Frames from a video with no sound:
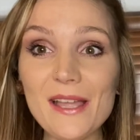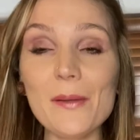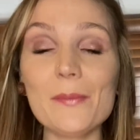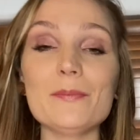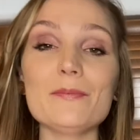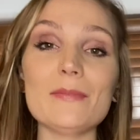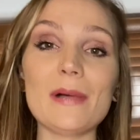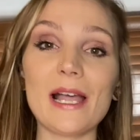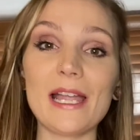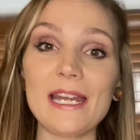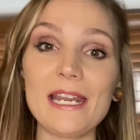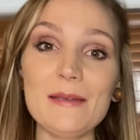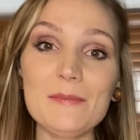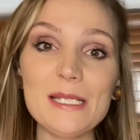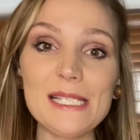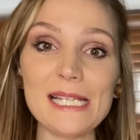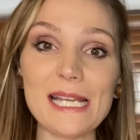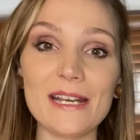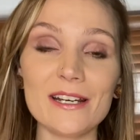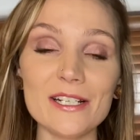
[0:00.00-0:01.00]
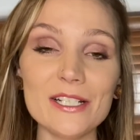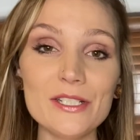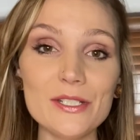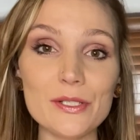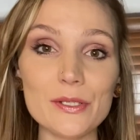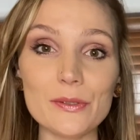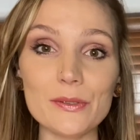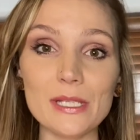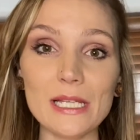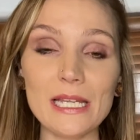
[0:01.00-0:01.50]
my name is Erin
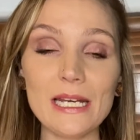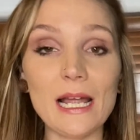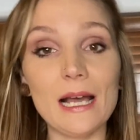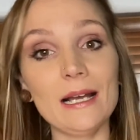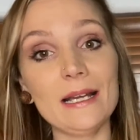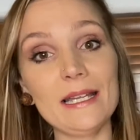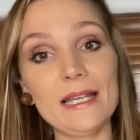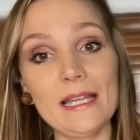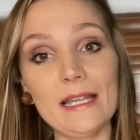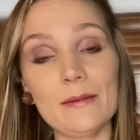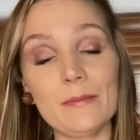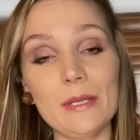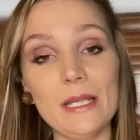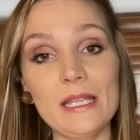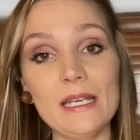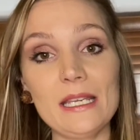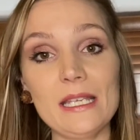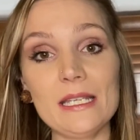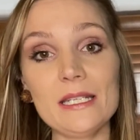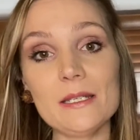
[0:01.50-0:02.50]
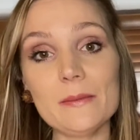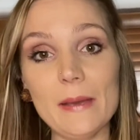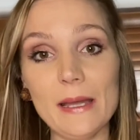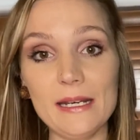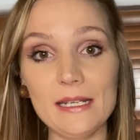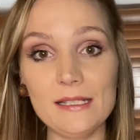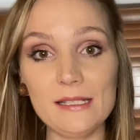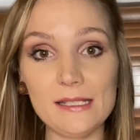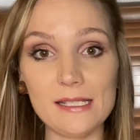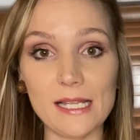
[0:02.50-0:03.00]
Doolin. I am an
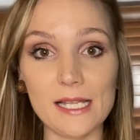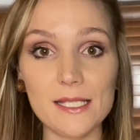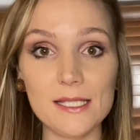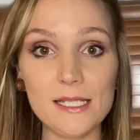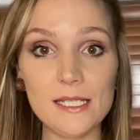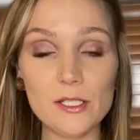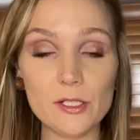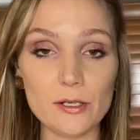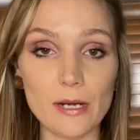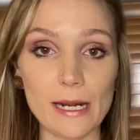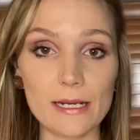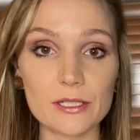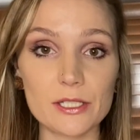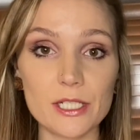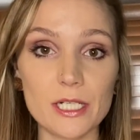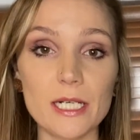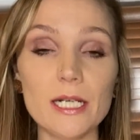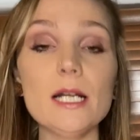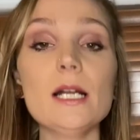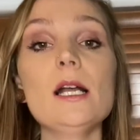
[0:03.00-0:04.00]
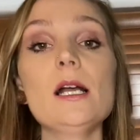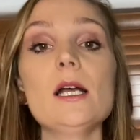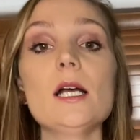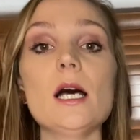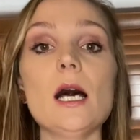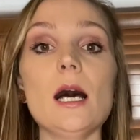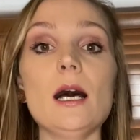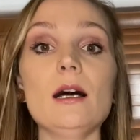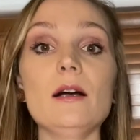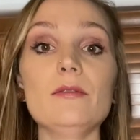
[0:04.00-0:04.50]
independent Scentsy director
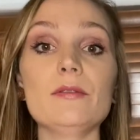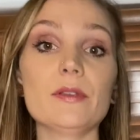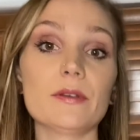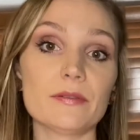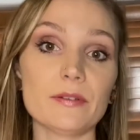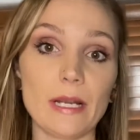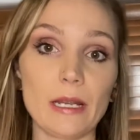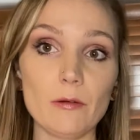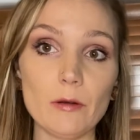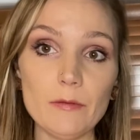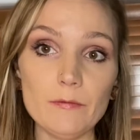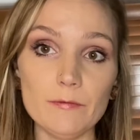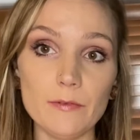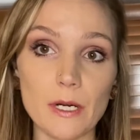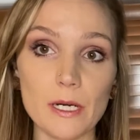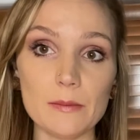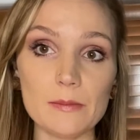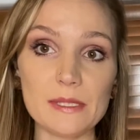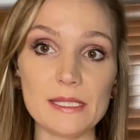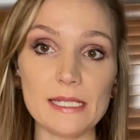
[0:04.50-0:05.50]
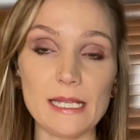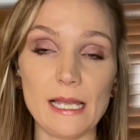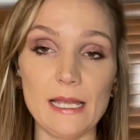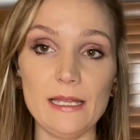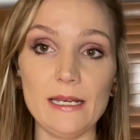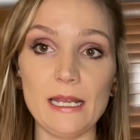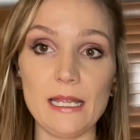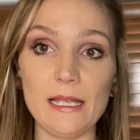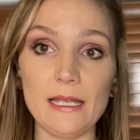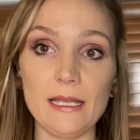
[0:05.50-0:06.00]
of the Fragrant
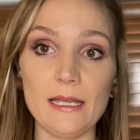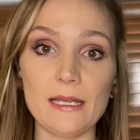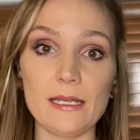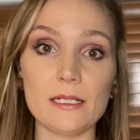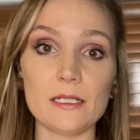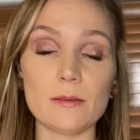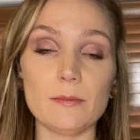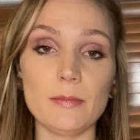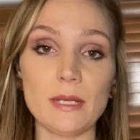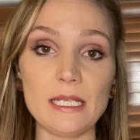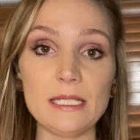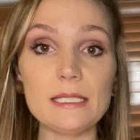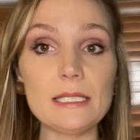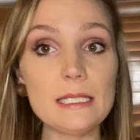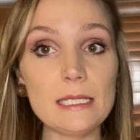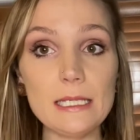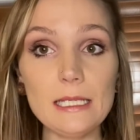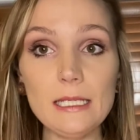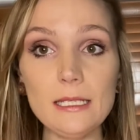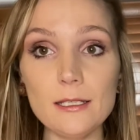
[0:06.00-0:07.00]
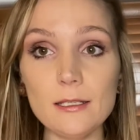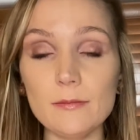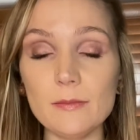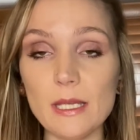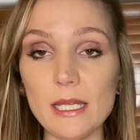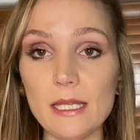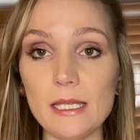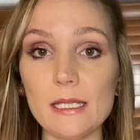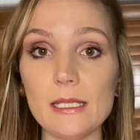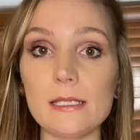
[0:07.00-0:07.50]
Farmstead, and my team
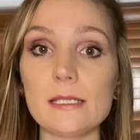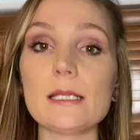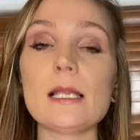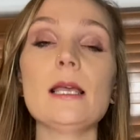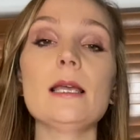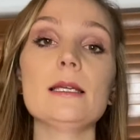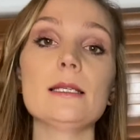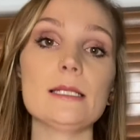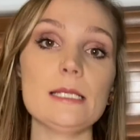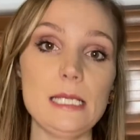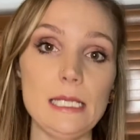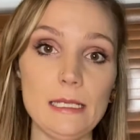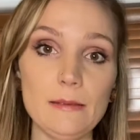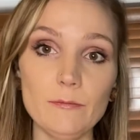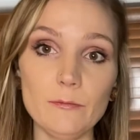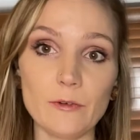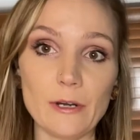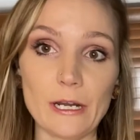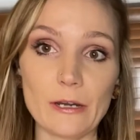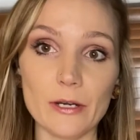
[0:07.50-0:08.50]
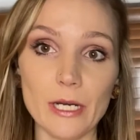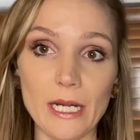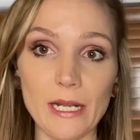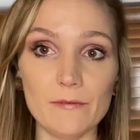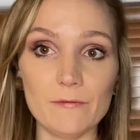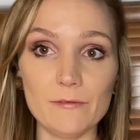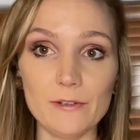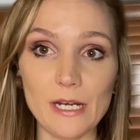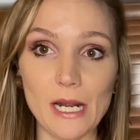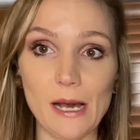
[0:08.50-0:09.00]
is Team Fragrant
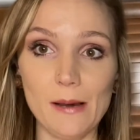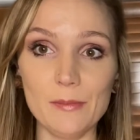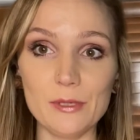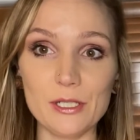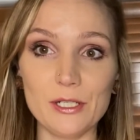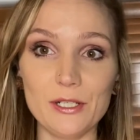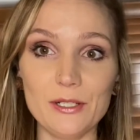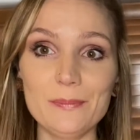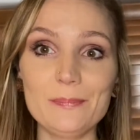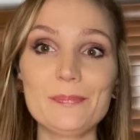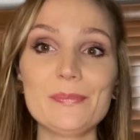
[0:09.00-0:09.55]
and Phenomenal.